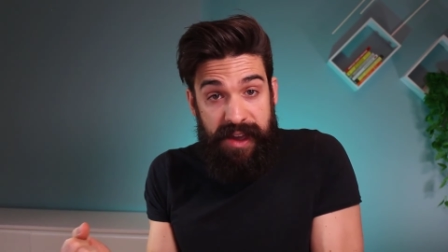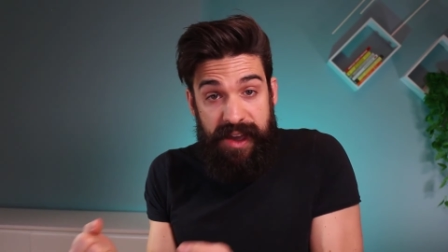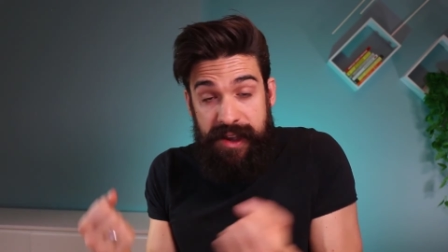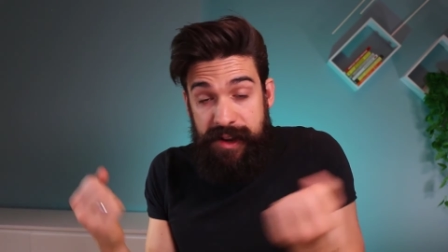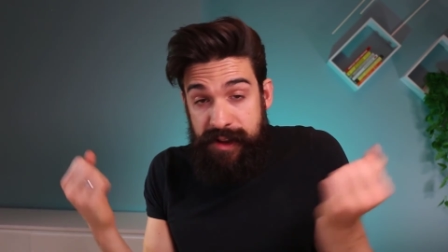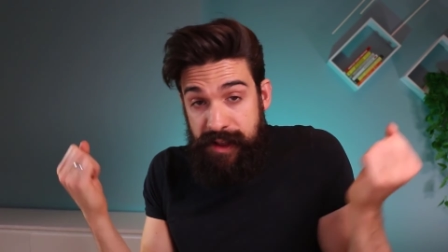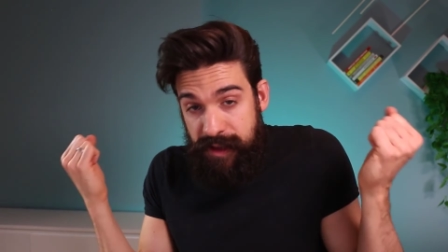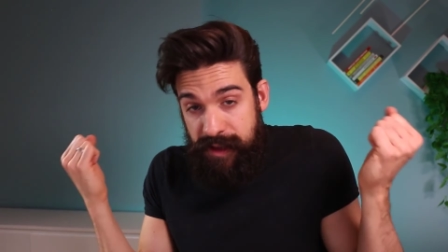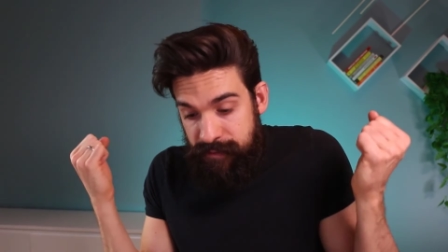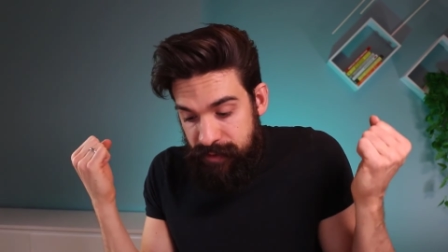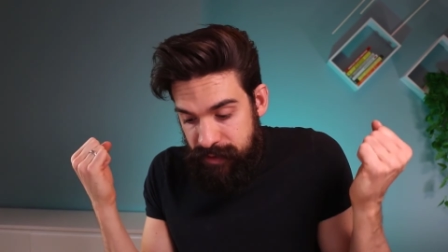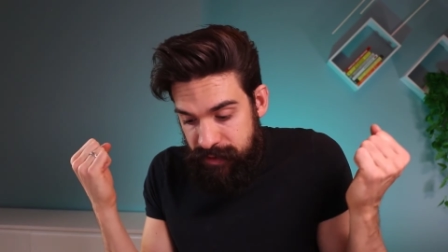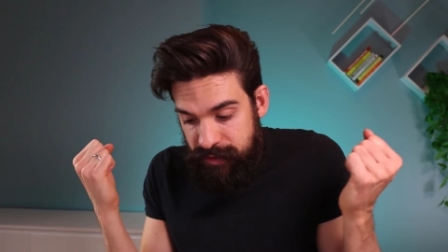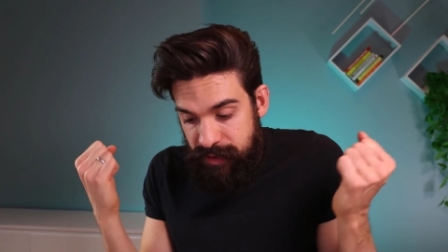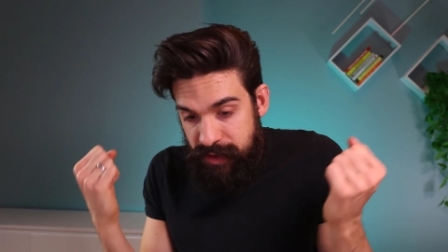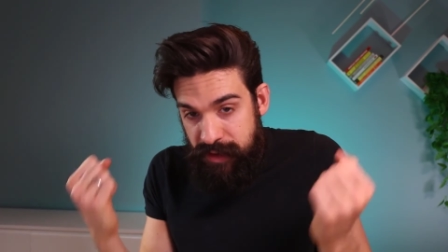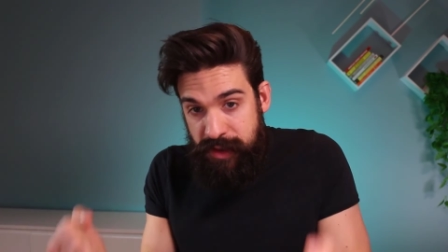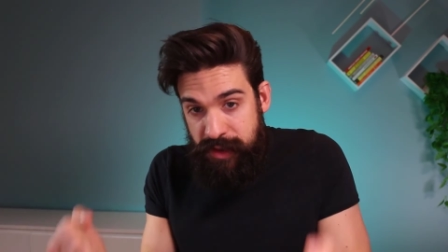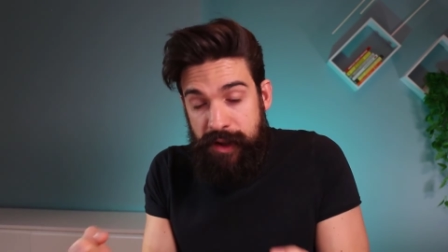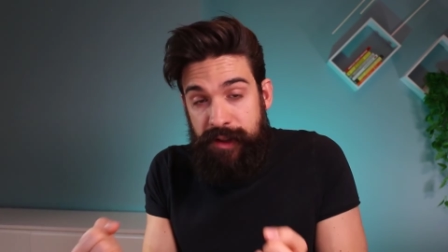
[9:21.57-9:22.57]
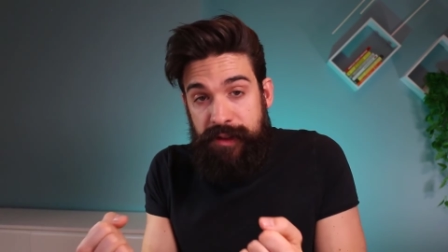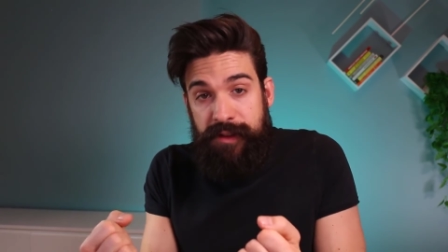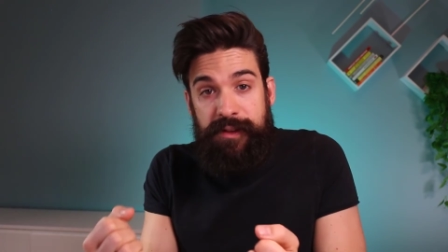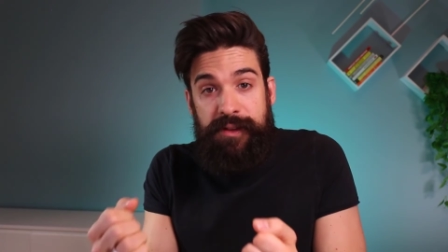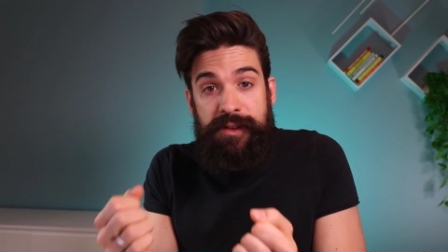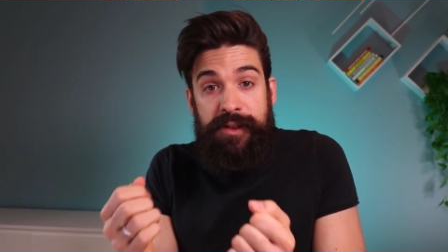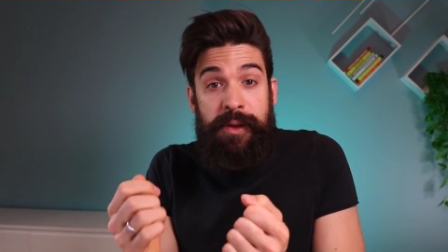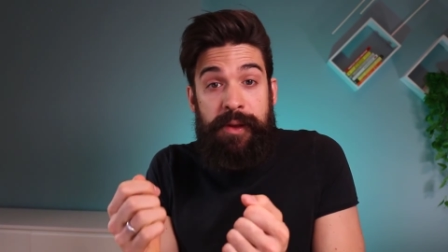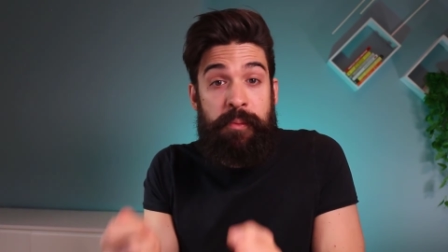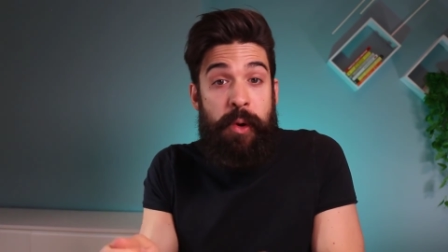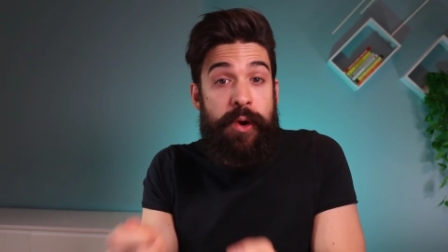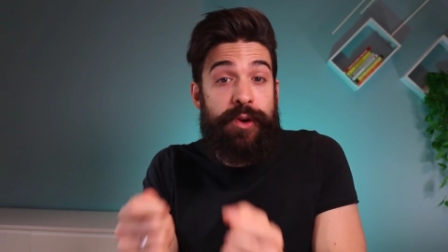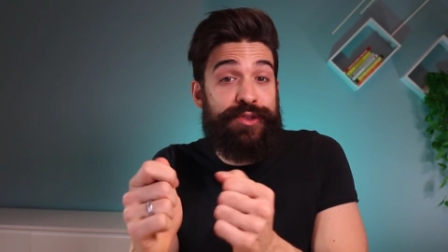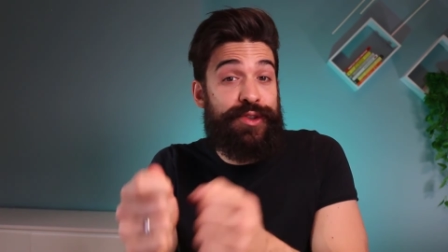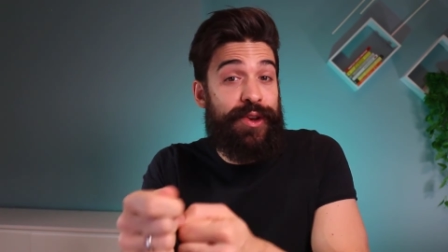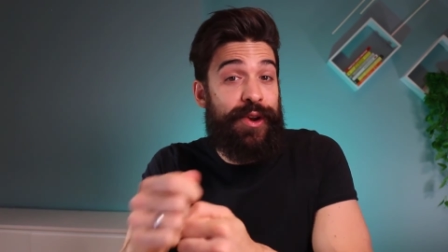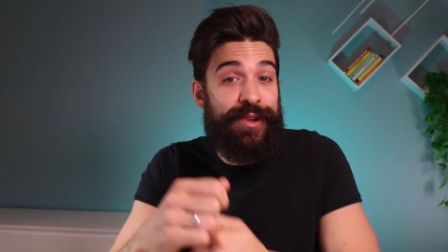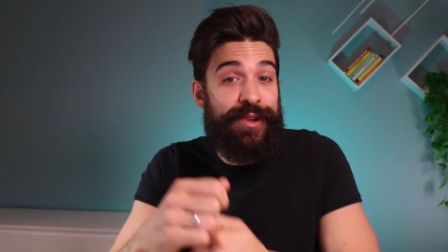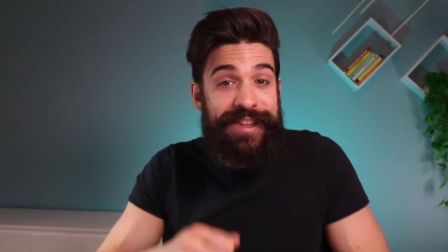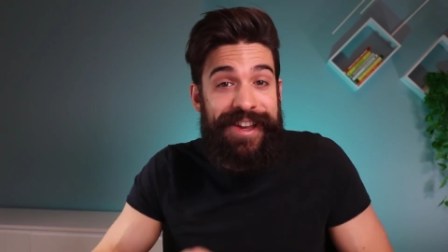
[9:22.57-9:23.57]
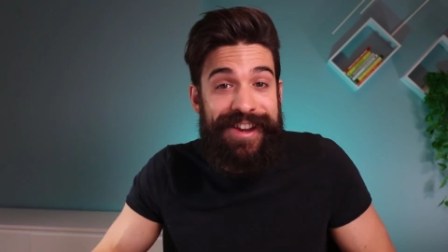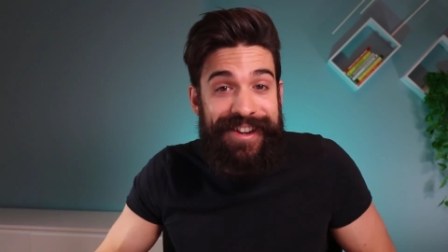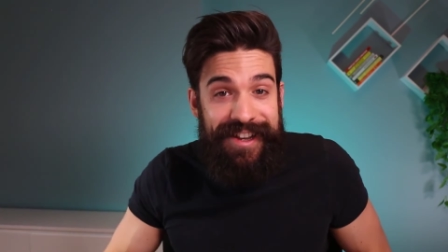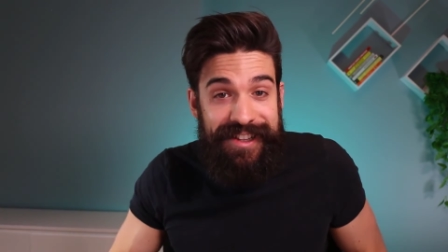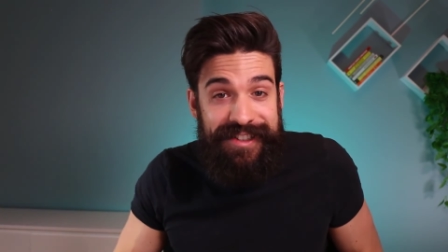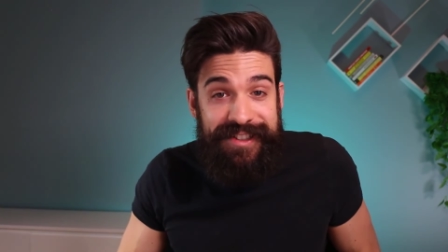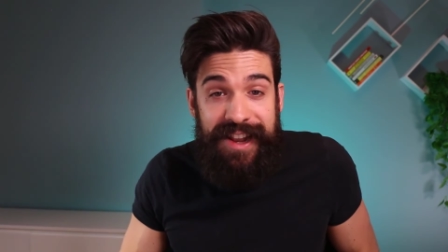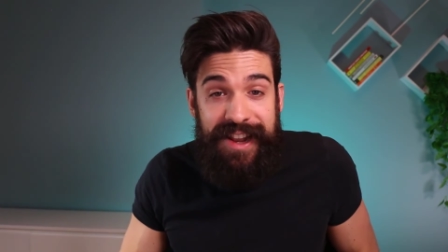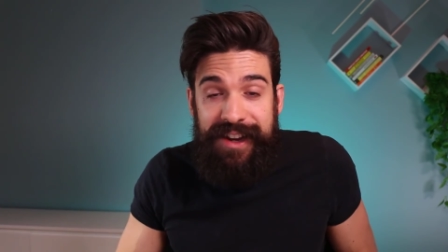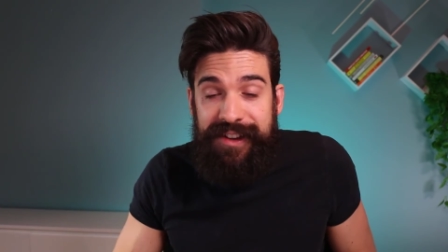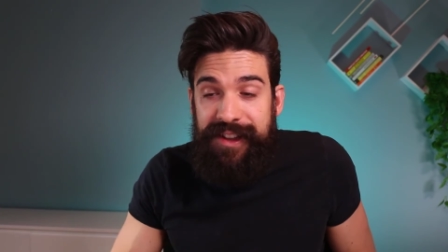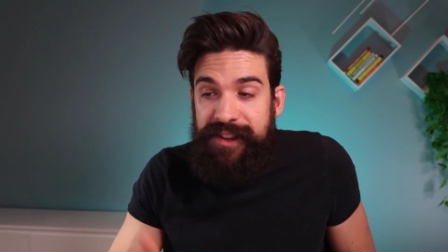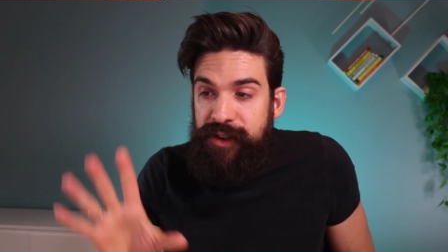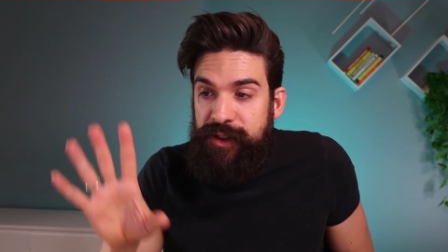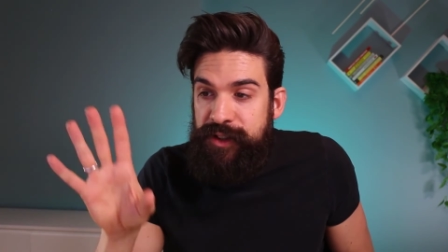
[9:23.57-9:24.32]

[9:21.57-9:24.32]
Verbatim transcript: And if it's not the most current year that's selected,